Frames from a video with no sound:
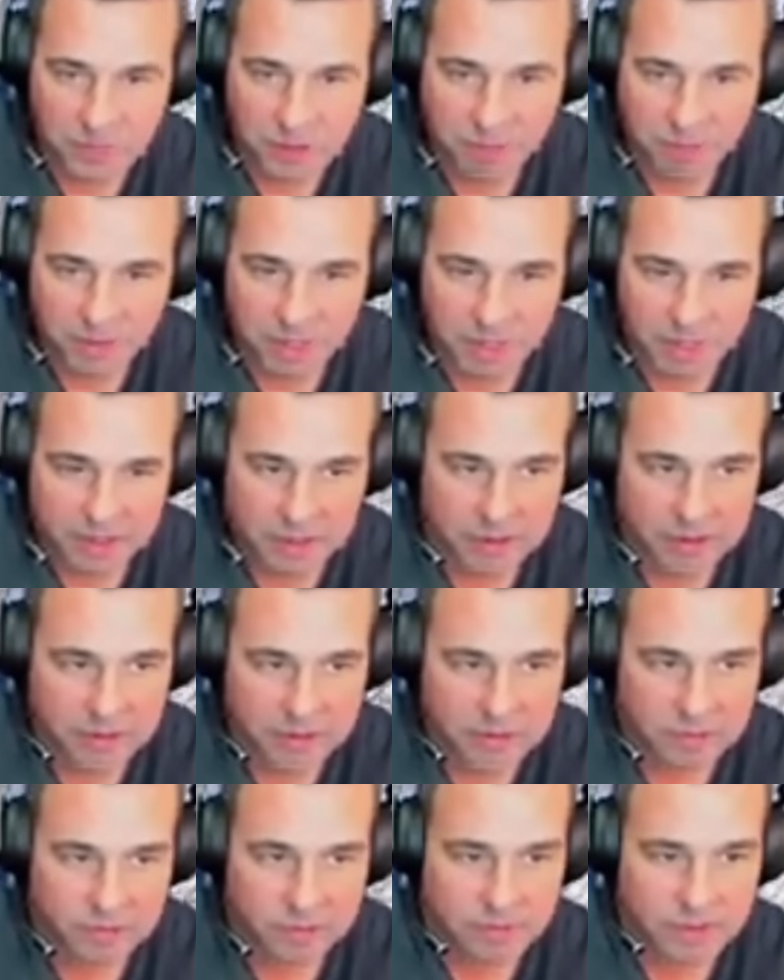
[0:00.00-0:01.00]
man,
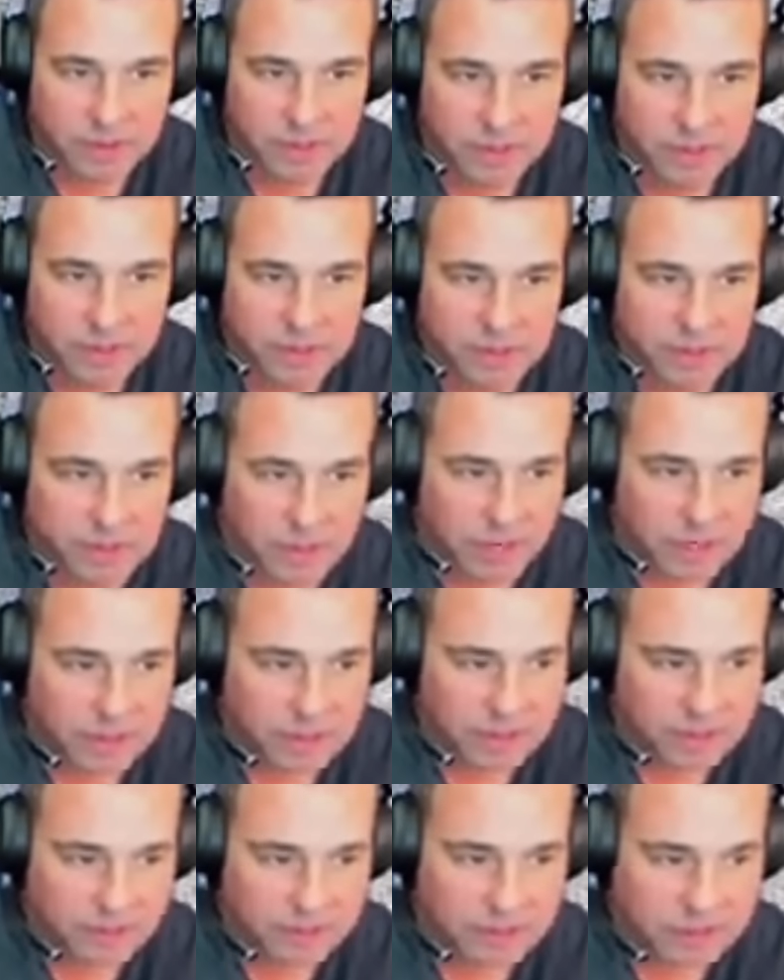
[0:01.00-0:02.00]
I
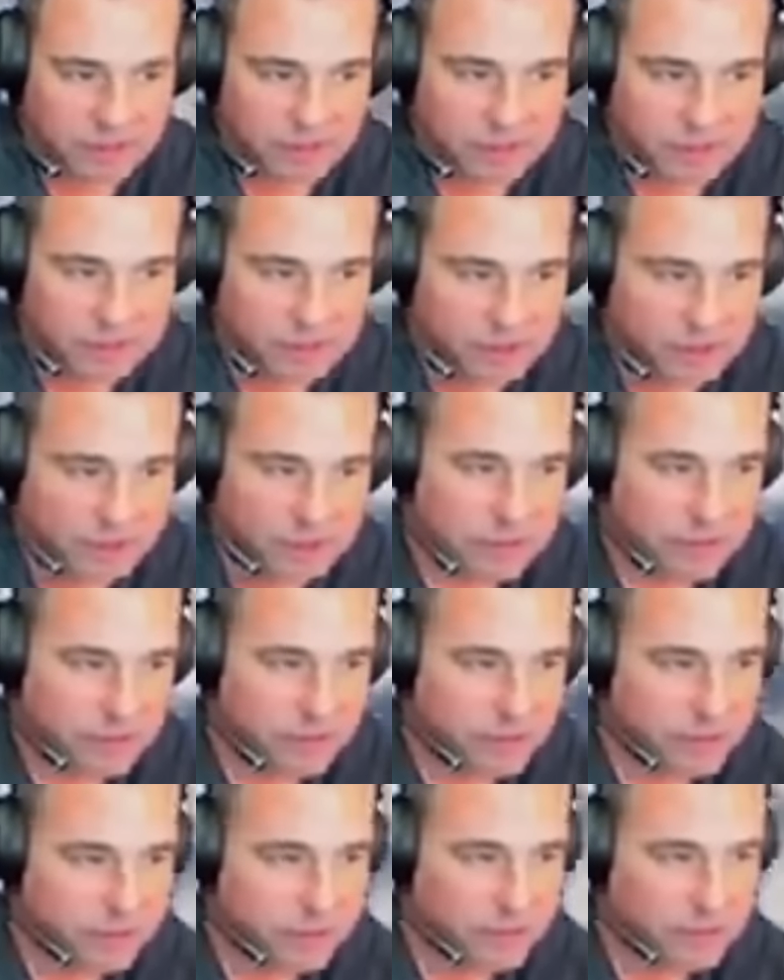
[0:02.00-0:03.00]
love it.
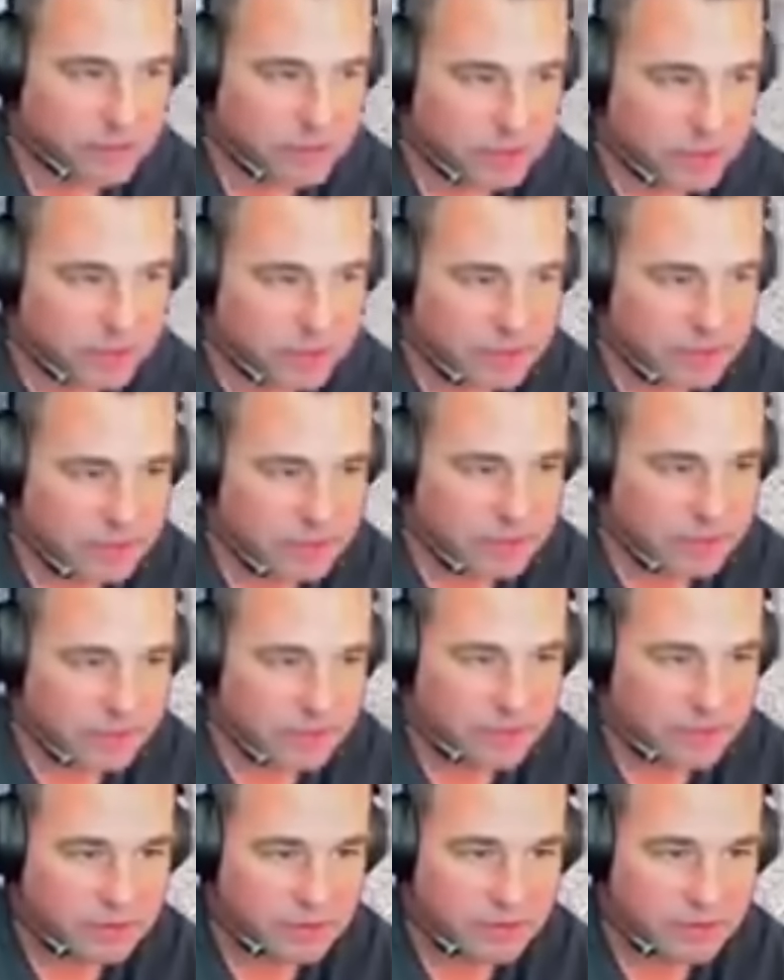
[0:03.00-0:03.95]
Let's check out the gear.